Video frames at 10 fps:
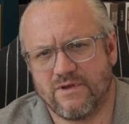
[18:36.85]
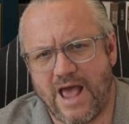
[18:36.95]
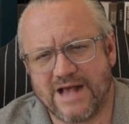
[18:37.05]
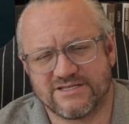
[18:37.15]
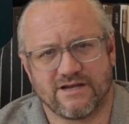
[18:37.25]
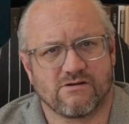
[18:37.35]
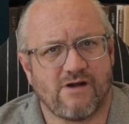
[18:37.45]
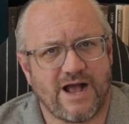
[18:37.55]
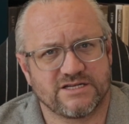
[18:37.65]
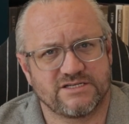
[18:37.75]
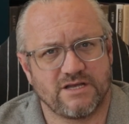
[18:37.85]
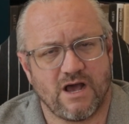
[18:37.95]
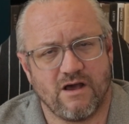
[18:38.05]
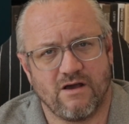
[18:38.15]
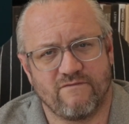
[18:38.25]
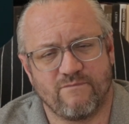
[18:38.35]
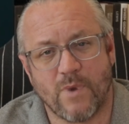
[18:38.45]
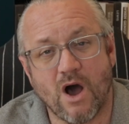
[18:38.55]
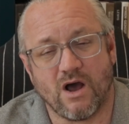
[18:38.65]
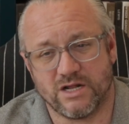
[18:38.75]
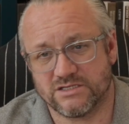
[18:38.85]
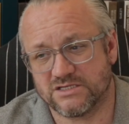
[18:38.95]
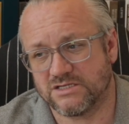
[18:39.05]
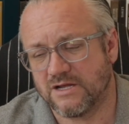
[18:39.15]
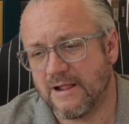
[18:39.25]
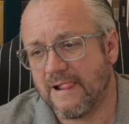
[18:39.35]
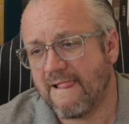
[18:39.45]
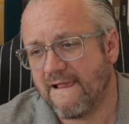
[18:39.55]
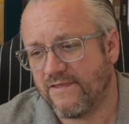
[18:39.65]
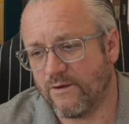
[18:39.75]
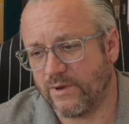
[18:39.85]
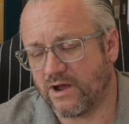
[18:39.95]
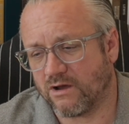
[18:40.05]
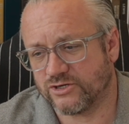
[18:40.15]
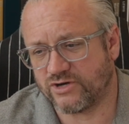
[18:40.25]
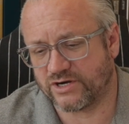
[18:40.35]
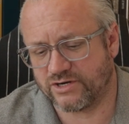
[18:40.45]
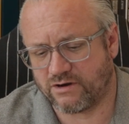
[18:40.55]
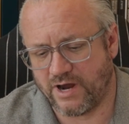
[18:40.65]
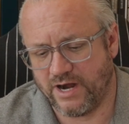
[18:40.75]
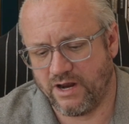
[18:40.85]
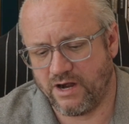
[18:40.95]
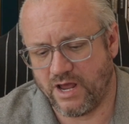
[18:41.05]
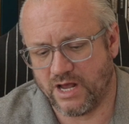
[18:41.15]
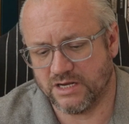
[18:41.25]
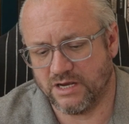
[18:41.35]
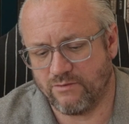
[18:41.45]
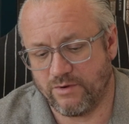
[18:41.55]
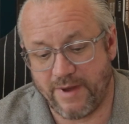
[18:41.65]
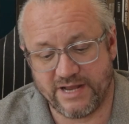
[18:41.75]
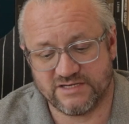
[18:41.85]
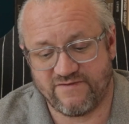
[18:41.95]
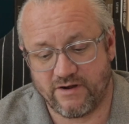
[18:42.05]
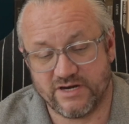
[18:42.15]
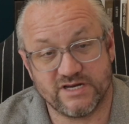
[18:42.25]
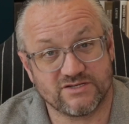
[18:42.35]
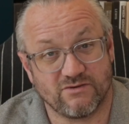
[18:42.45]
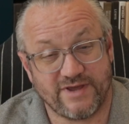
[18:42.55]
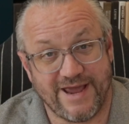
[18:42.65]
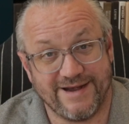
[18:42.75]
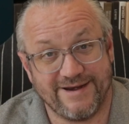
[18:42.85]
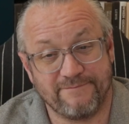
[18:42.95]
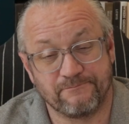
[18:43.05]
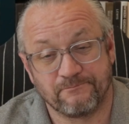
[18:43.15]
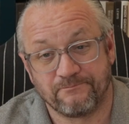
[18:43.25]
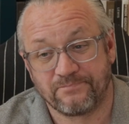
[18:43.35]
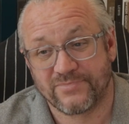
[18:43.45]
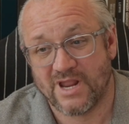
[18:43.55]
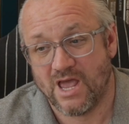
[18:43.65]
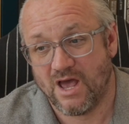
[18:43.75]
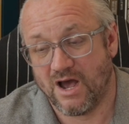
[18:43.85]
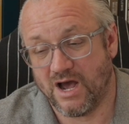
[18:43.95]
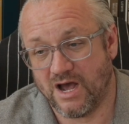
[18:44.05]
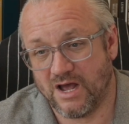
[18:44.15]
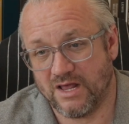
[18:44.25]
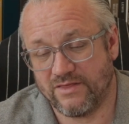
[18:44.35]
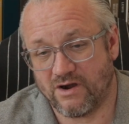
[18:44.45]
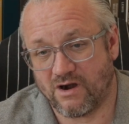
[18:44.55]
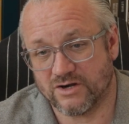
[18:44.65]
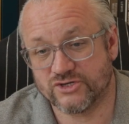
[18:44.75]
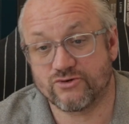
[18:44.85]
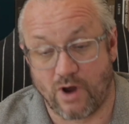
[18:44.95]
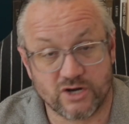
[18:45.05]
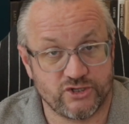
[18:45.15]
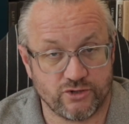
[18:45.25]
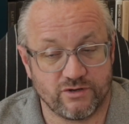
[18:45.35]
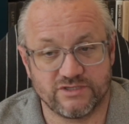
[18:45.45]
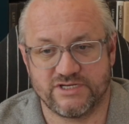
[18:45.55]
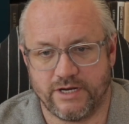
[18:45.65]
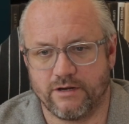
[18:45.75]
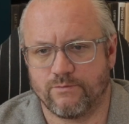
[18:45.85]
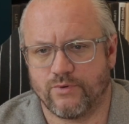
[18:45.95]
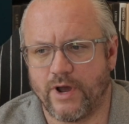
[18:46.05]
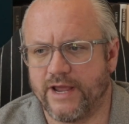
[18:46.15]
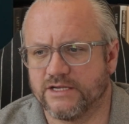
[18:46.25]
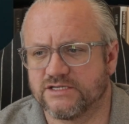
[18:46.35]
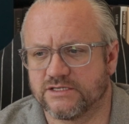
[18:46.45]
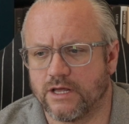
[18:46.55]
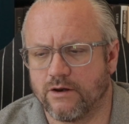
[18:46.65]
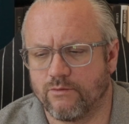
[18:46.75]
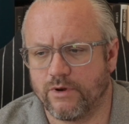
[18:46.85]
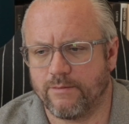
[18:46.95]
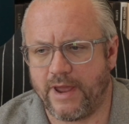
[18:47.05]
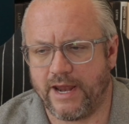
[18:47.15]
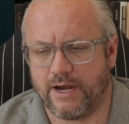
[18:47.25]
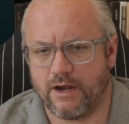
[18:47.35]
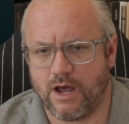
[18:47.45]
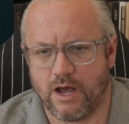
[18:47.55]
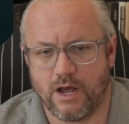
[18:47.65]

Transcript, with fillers: asset class of bonds that we call structured credit, remains very dislocated. There are structures in place that remain